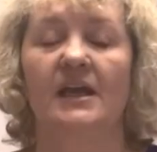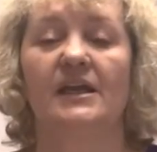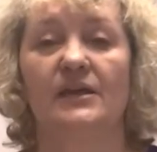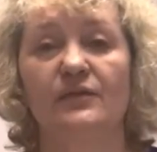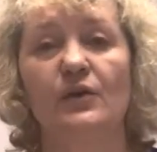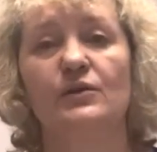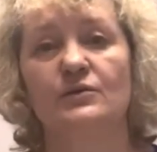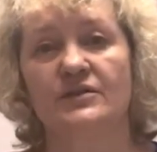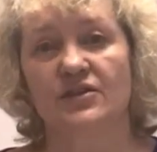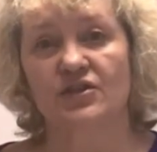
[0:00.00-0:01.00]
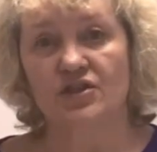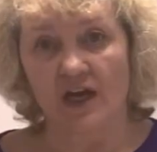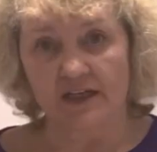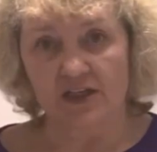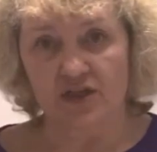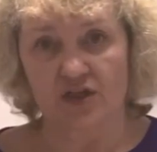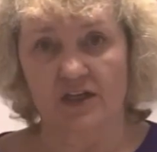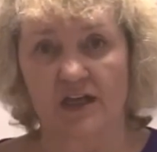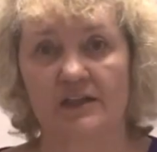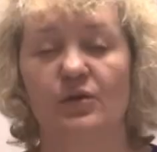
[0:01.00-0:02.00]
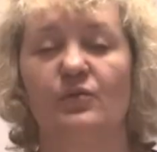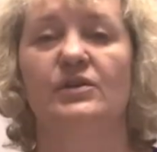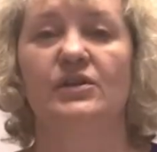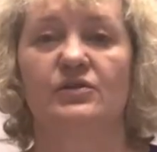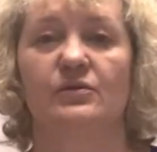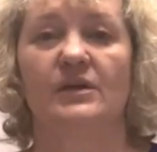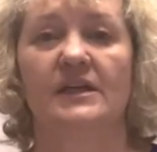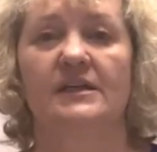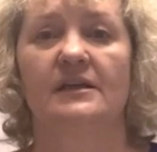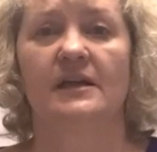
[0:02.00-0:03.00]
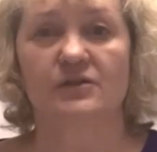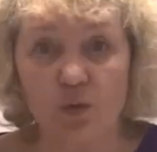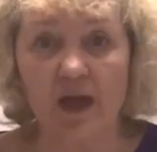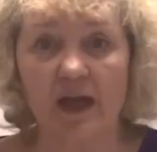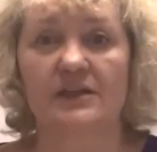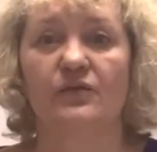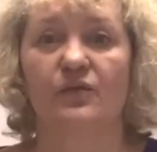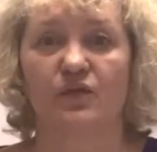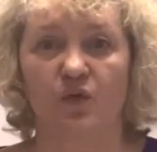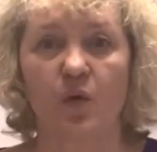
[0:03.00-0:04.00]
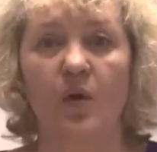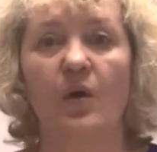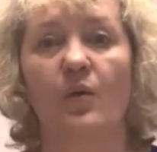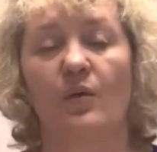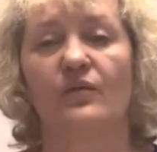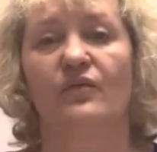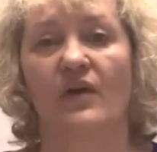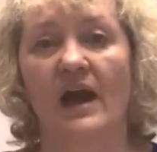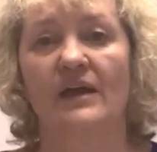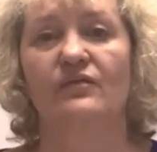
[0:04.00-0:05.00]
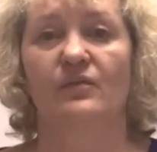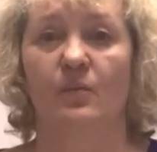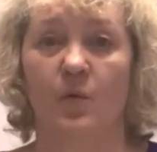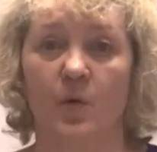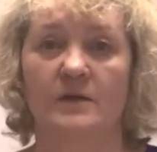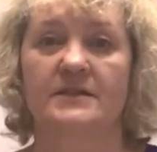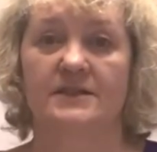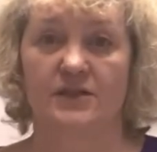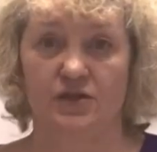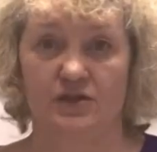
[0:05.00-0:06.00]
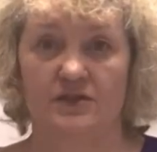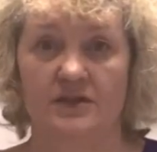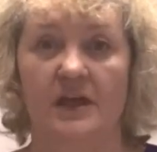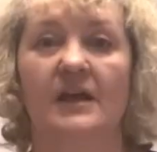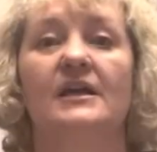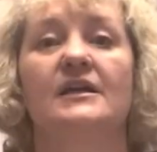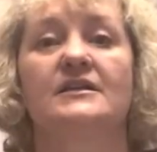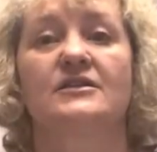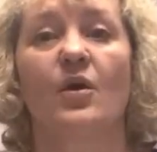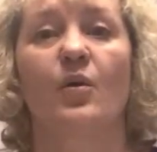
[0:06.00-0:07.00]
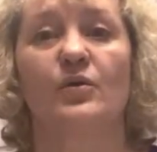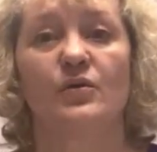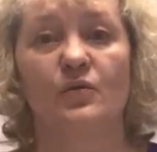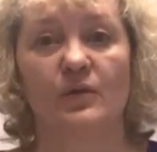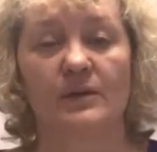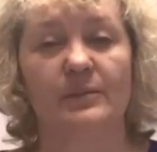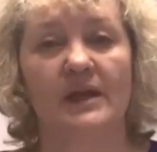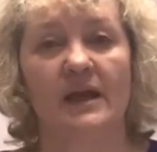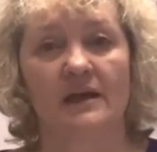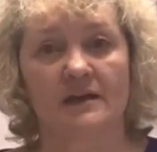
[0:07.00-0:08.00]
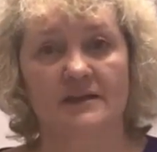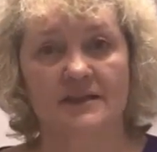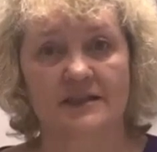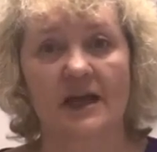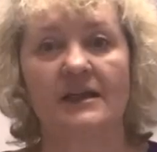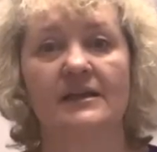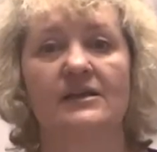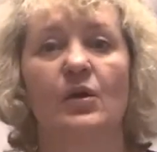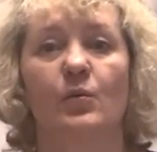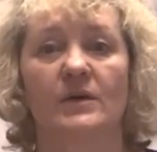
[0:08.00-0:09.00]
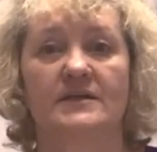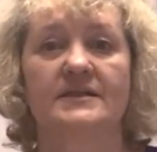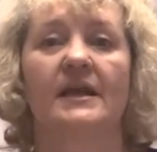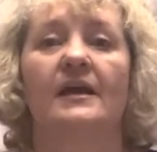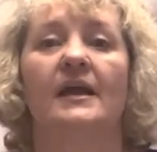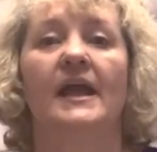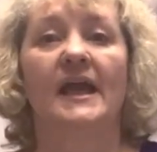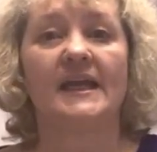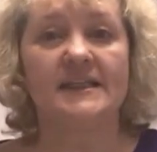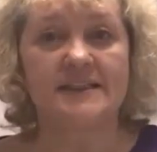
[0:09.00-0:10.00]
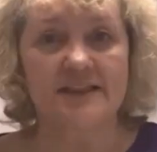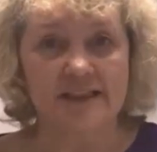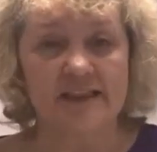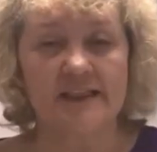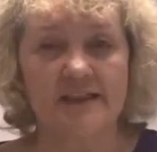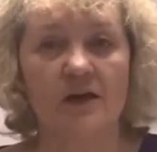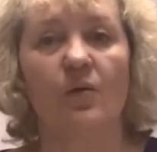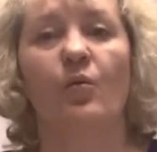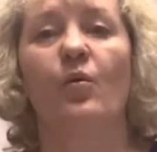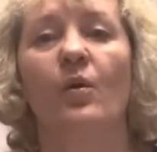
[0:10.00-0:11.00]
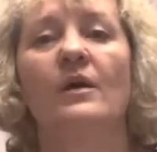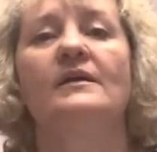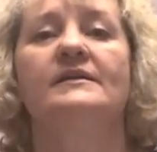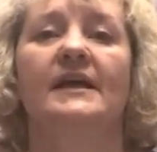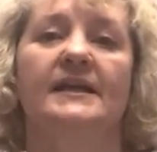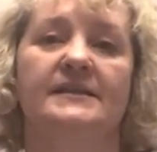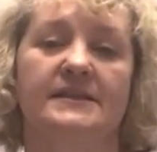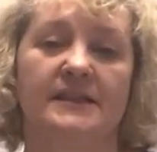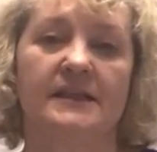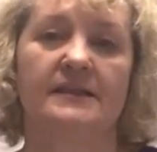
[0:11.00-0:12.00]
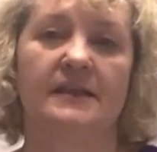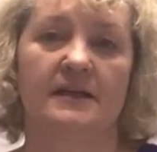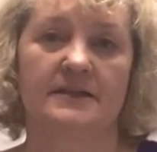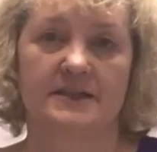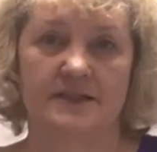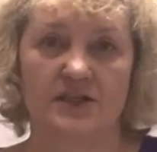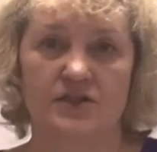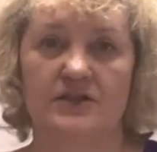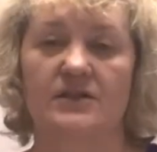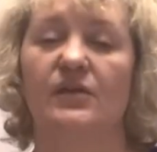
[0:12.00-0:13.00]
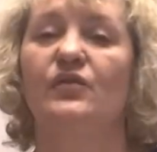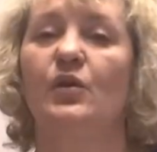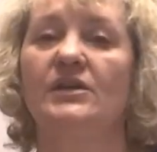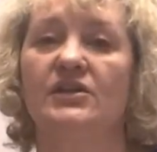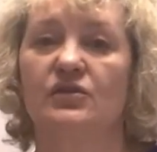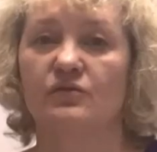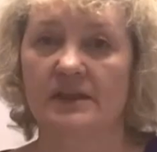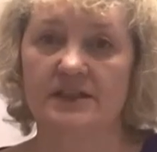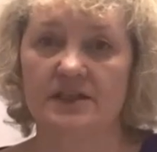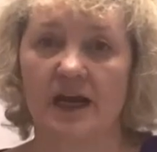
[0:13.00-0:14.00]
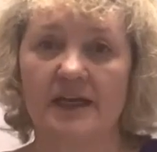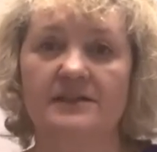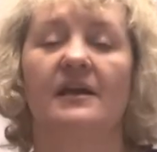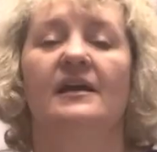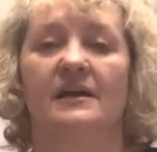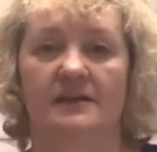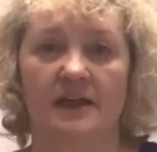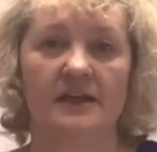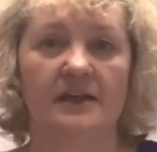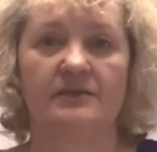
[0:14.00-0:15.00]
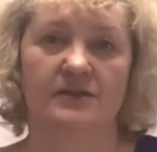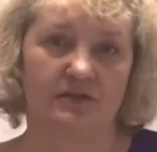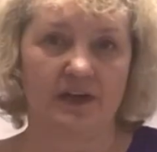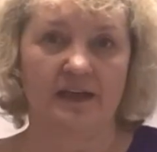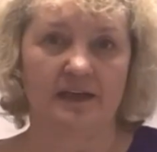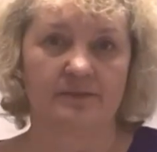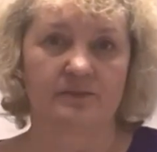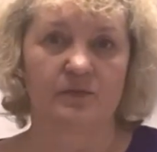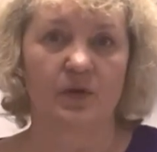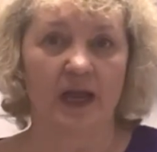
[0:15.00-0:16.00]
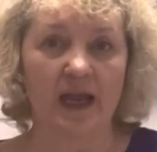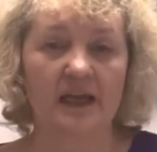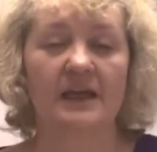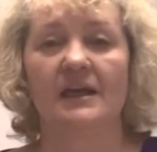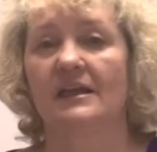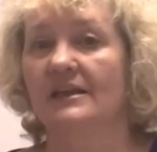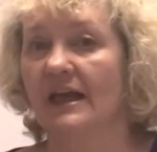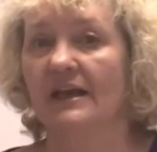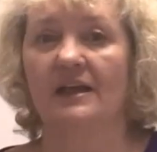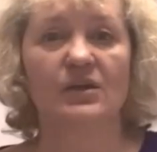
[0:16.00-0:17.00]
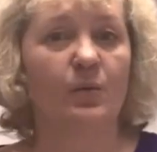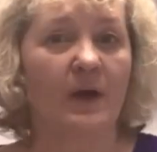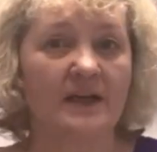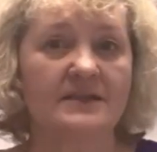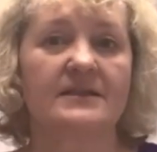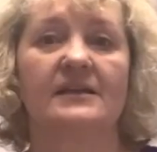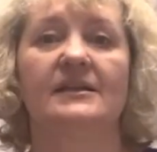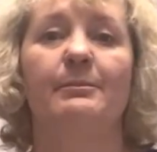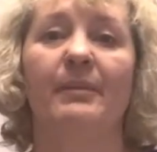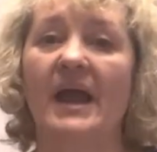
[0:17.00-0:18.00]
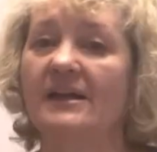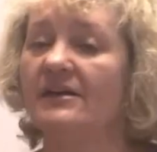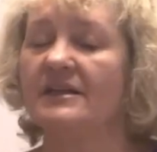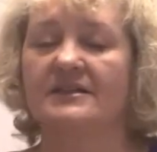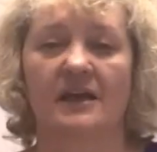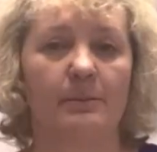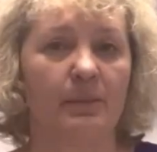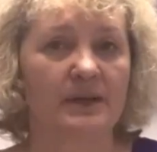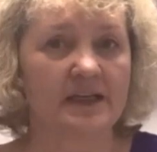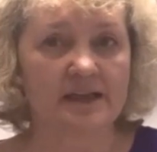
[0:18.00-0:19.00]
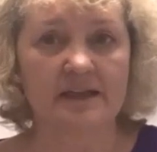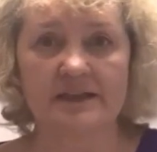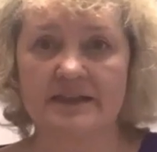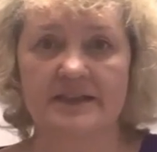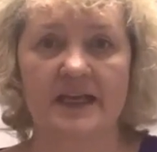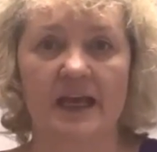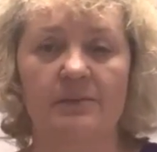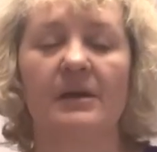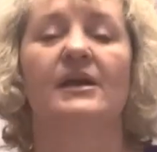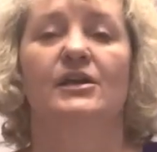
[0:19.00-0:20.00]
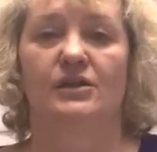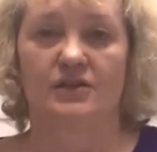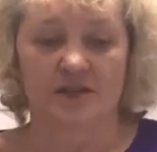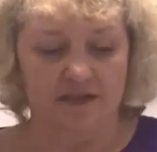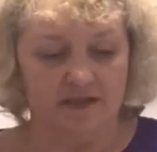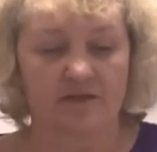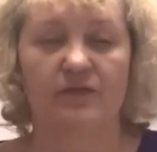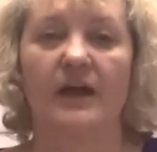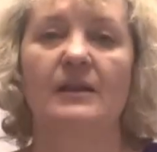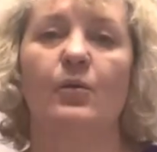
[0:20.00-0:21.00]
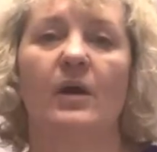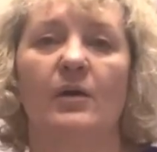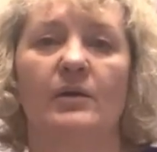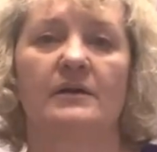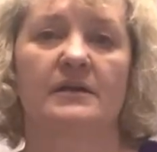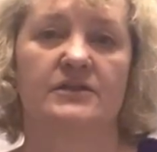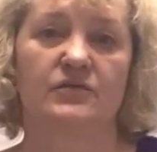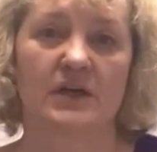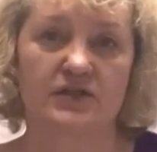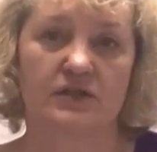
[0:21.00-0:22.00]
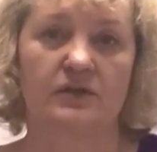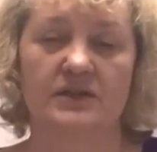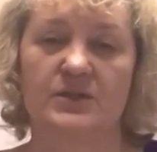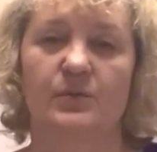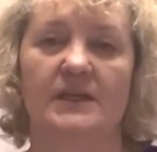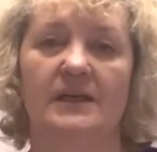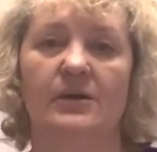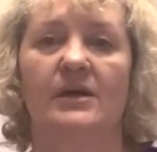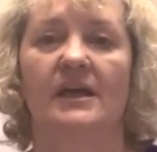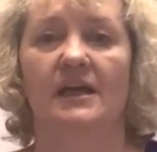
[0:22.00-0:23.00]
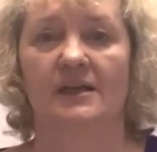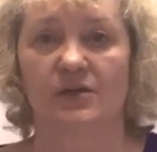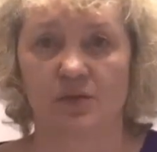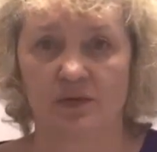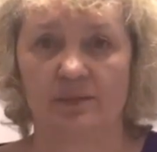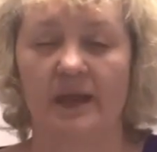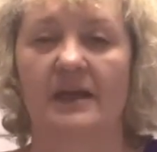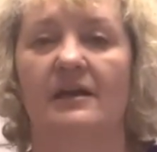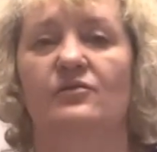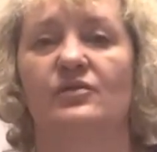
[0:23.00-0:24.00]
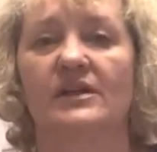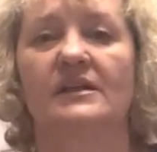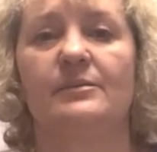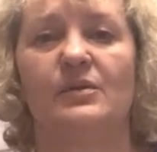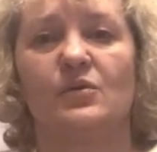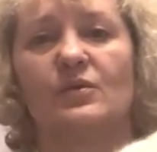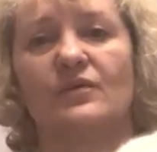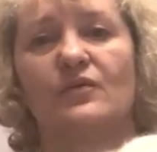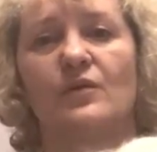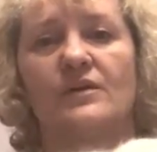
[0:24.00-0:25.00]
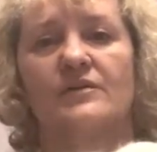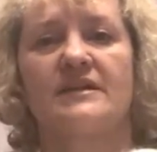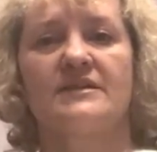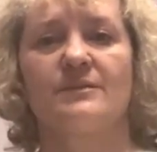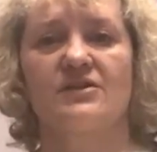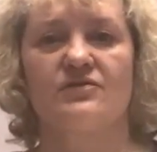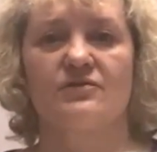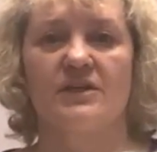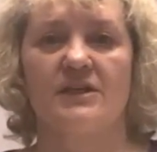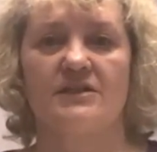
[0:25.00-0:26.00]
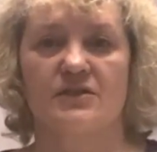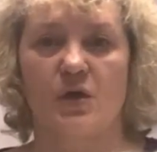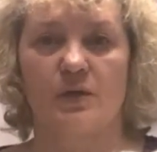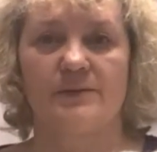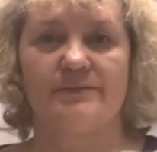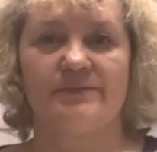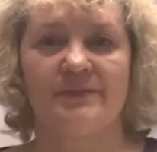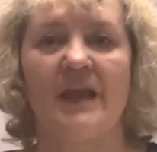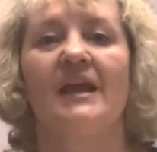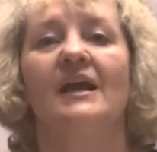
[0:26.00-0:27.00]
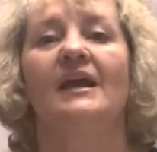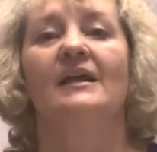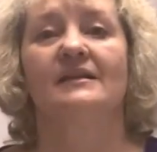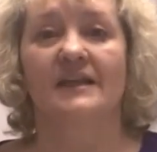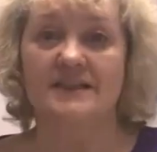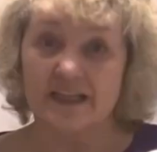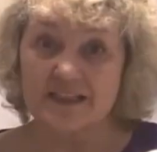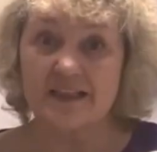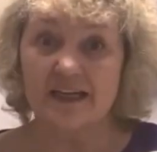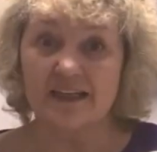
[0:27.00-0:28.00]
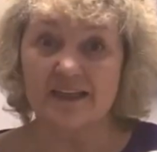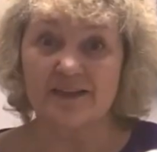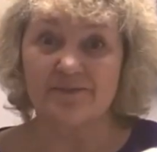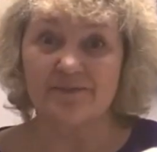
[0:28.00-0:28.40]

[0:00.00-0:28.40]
If you're using chunky chenille, you would need to add 4 or 5 more stitches. So you will be starting with 18 or 19 stitches. If you're knitting really tight, then even 20, okay? Then otherwise, the pattern is completely the same. Just follow our direction on this video and you will make a really beautiful Christmas tree skirt. Let's get started.